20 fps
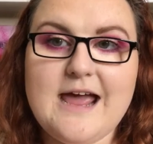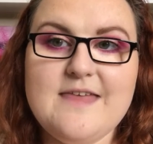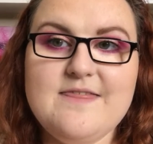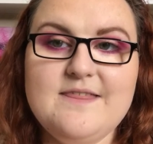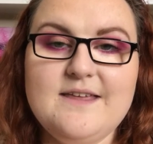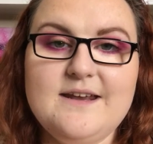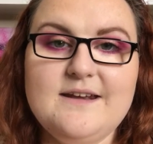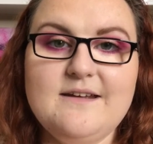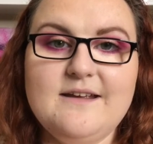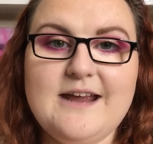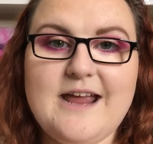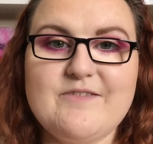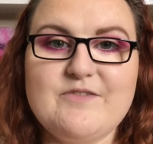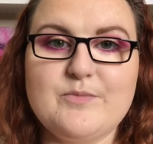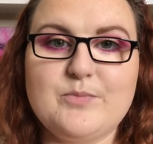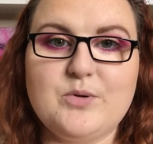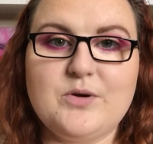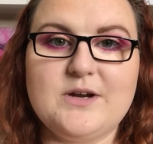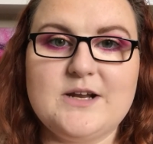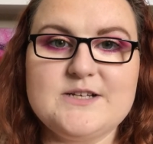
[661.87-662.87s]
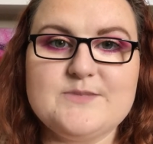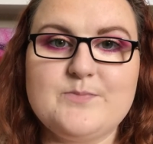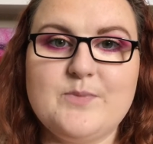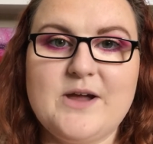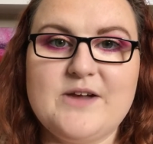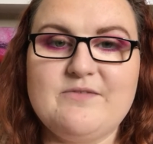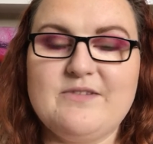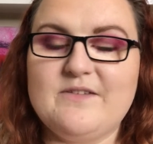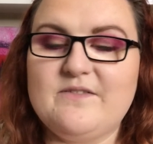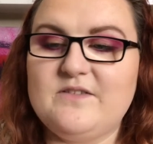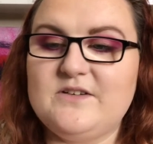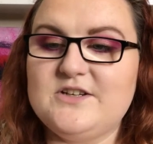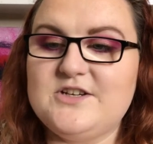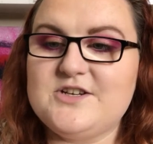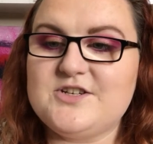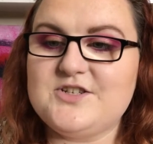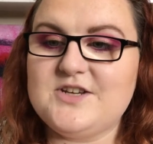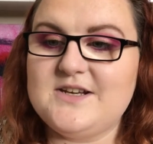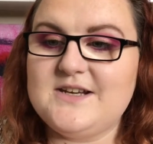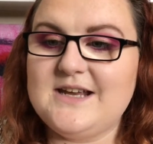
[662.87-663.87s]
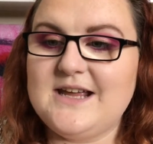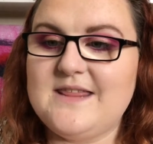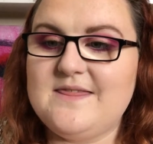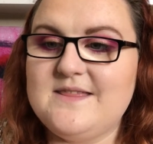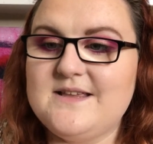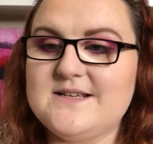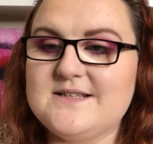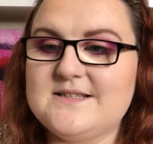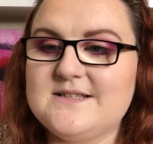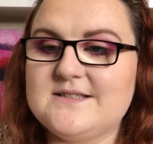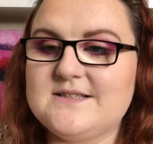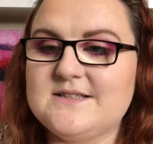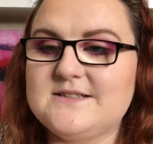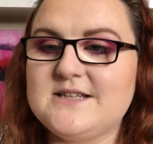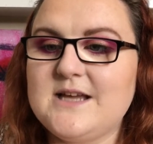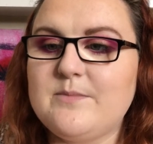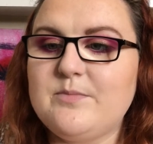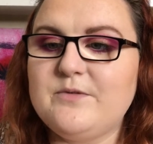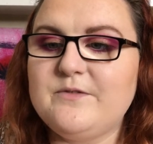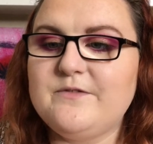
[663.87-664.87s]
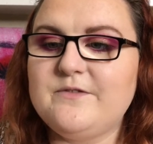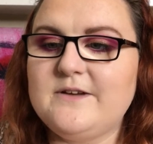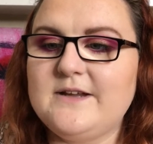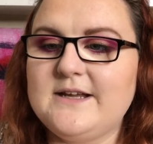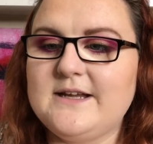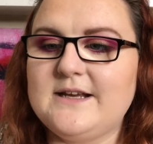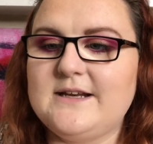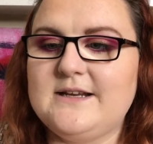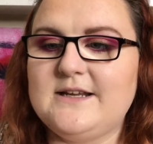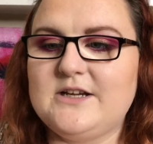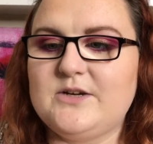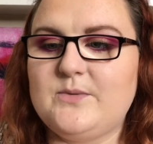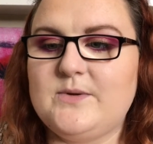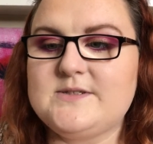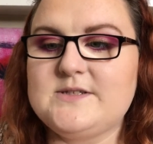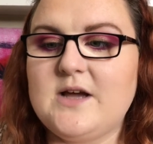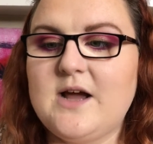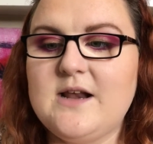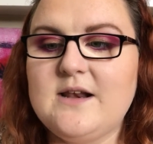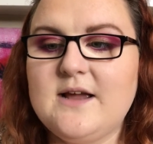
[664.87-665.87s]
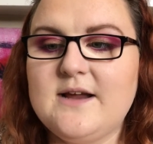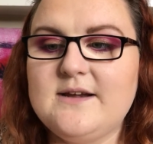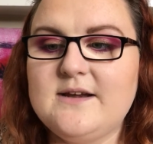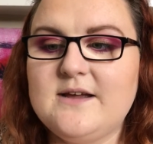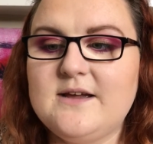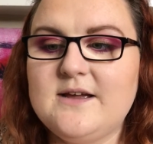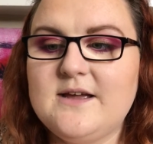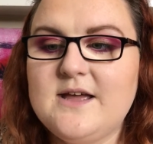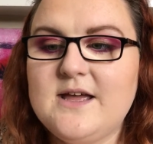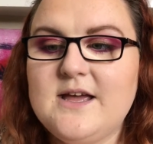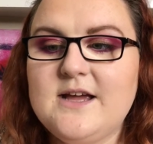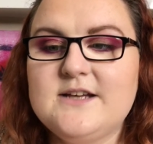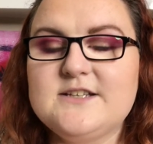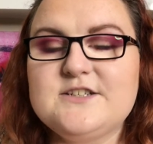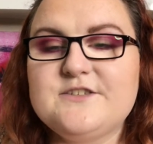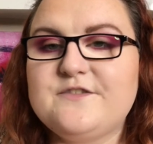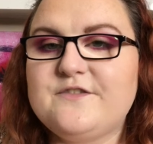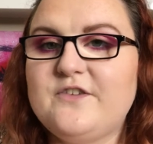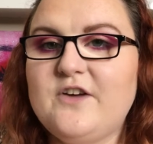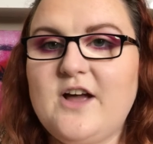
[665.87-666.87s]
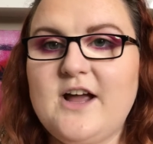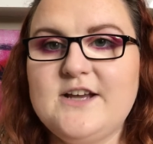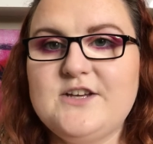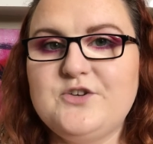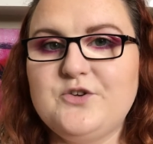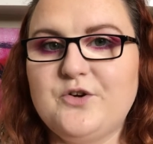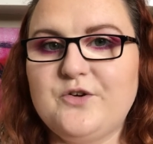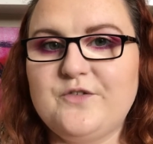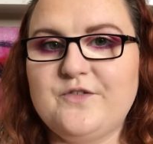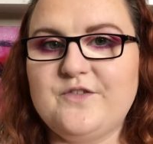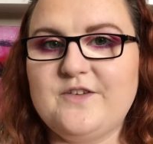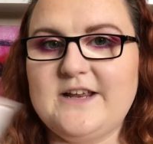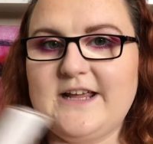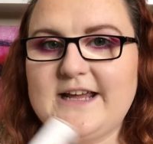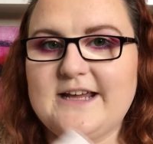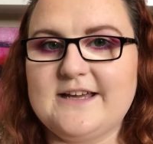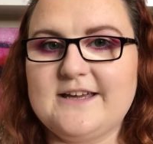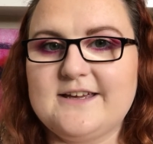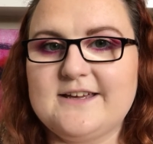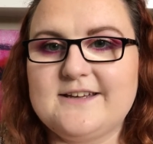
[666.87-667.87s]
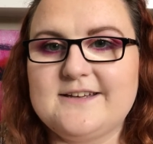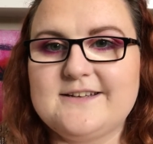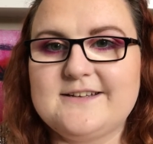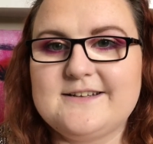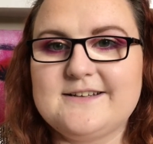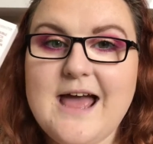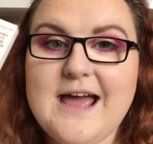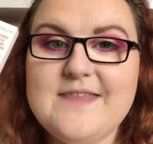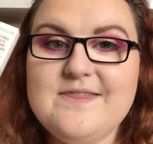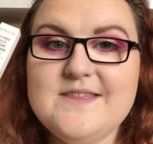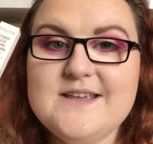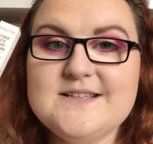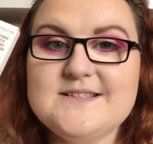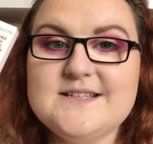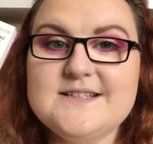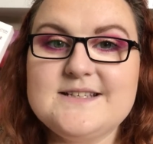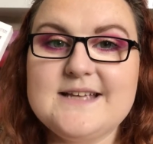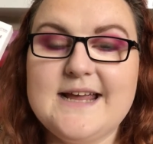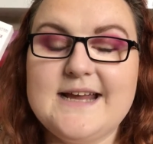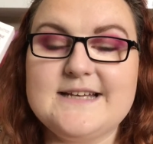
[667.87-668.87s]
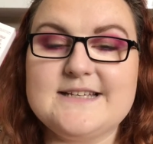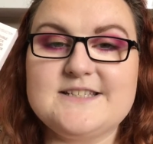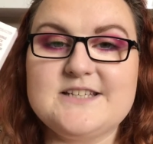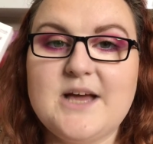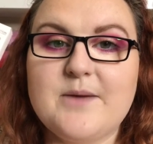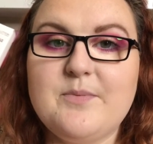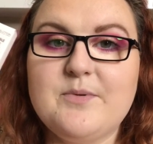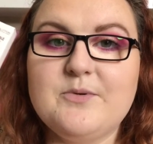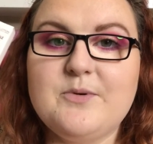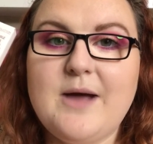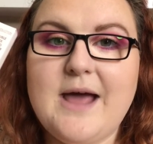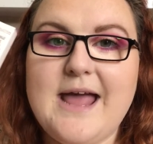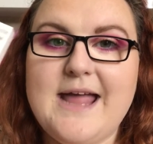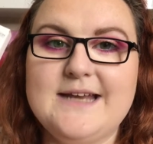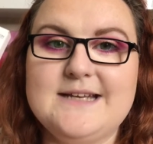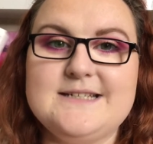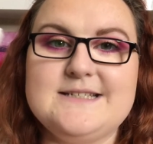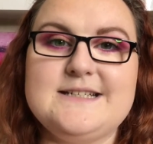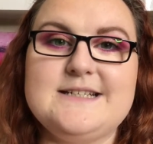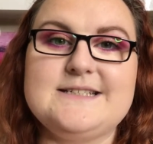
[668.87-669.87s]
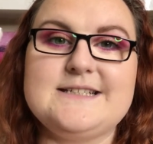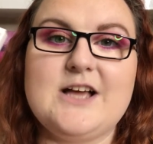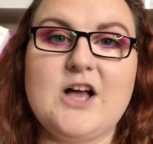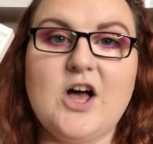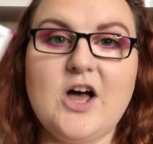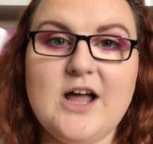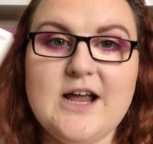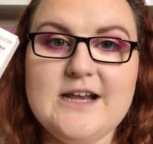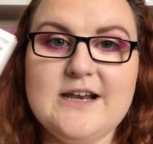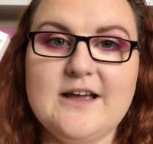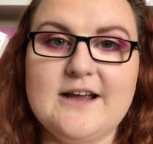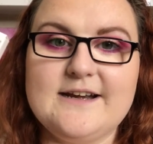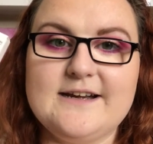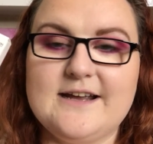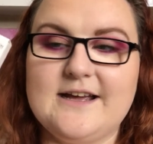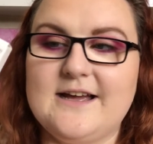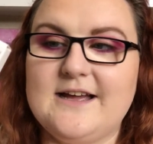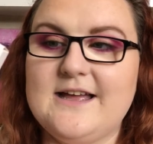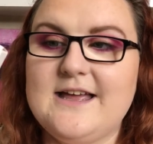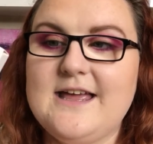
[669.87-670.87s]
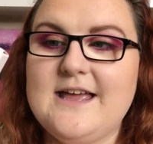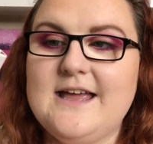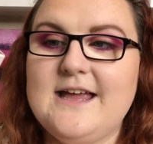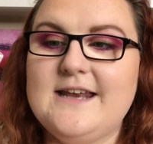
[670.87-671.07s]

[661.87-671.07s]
And then I have a product by Revolution, and this is a double flick liquid eyeliner. Define Your Flick. And this is a double-ended eyeliner.